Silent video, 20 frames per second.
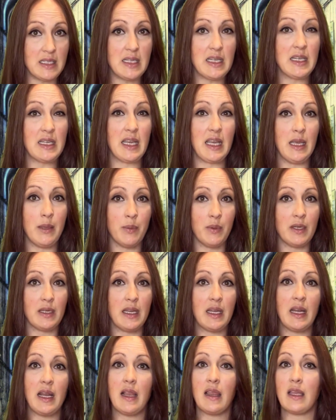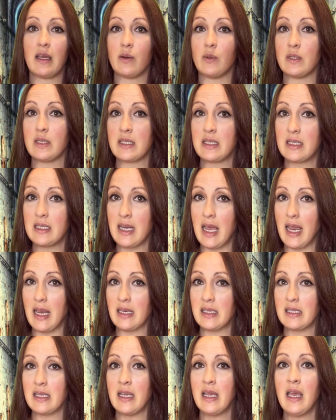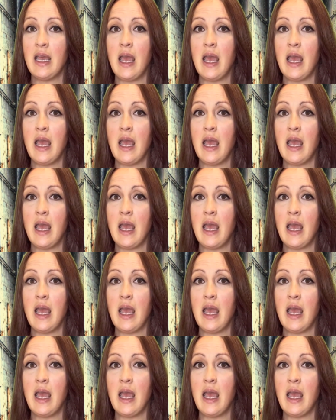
to keep it in a liquid state